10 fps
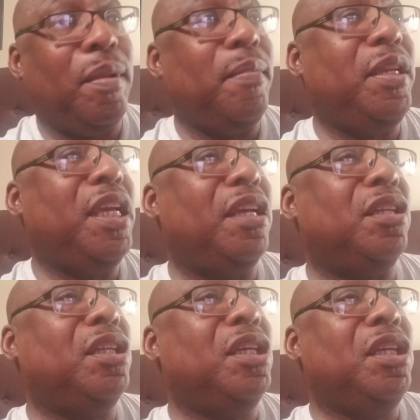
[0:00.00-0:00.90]
I mean, yeah,
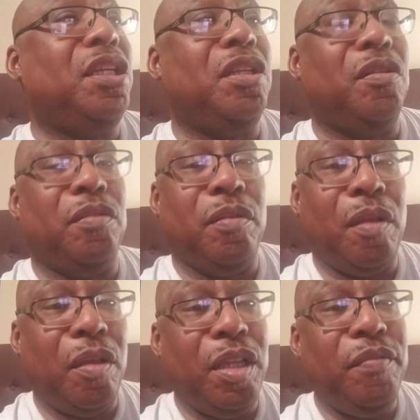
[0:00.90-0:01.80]
you know,
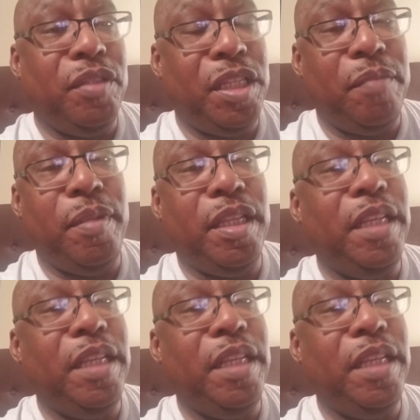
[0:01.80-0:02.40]
even 10 million,